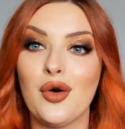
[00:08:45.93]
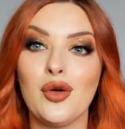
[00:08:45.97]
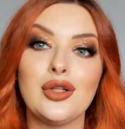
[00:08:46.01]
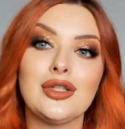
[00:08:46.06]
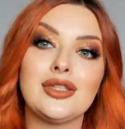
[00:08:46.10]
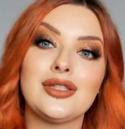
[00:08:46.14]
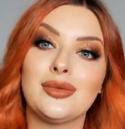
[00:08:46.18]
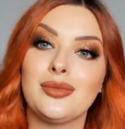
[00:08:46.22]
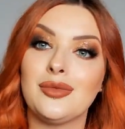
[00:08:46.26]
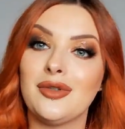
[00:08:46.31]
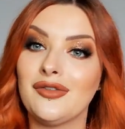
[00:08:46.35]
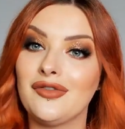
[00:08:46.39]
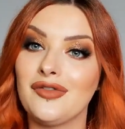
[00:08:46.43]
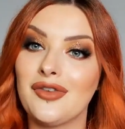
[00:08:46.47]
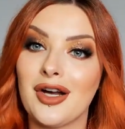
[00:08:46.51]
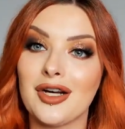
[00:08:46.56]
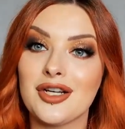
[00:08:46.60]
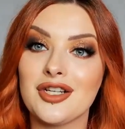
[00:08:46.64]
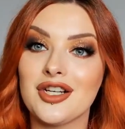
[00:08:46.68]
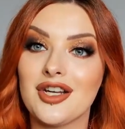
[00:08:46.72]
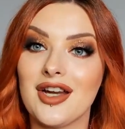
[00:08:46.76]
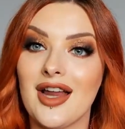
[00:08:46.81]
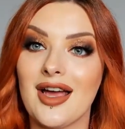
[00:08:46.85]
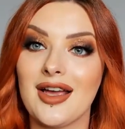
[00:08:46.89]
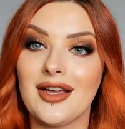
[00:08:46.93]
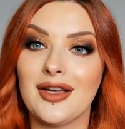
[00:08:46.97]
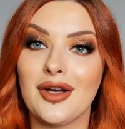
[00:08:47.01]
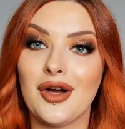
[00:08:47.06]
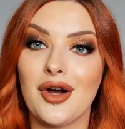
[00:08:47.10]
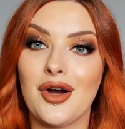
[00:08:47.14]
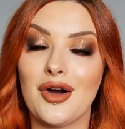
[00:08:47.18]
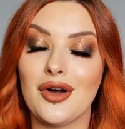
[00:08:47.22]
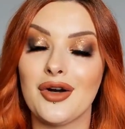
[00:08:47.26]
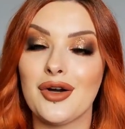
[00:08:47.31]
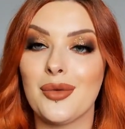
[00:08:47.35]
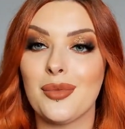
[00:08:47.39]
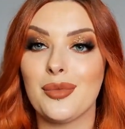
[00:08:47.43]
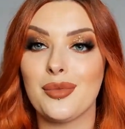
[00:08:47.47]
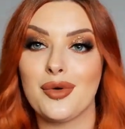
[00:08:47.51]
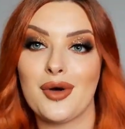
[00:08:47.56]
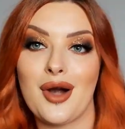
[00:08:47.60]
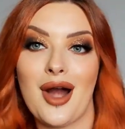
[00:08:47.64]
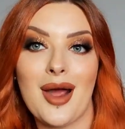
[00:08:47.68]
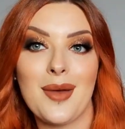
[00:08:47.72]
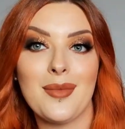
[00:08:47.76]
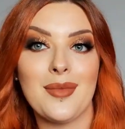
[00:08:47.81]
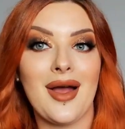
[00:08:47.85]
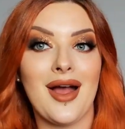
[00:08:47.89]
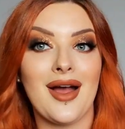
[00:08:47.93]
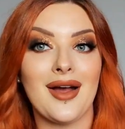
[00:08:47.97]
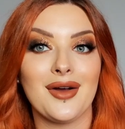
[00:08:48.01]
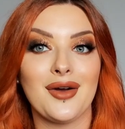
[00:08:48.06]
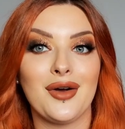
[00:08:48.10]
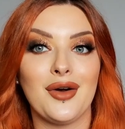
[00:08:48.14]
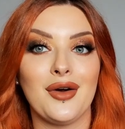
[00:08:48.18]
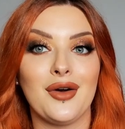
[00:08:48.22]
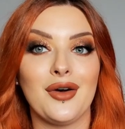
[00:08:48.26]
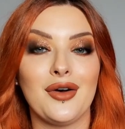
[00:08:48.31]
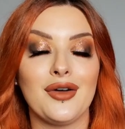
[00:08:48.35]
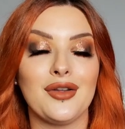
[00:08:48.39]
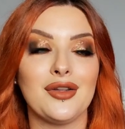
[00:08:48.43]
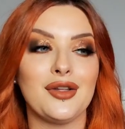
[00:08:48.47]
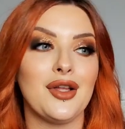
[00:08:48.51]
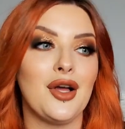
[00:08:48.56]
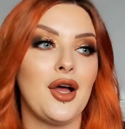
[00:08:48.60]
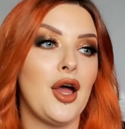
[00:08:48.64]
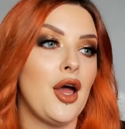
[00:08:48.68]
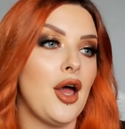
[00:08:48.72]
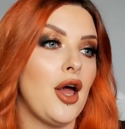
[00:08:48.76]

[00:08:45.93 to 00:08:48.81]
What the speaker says: ultimate fashion icon Primark haul.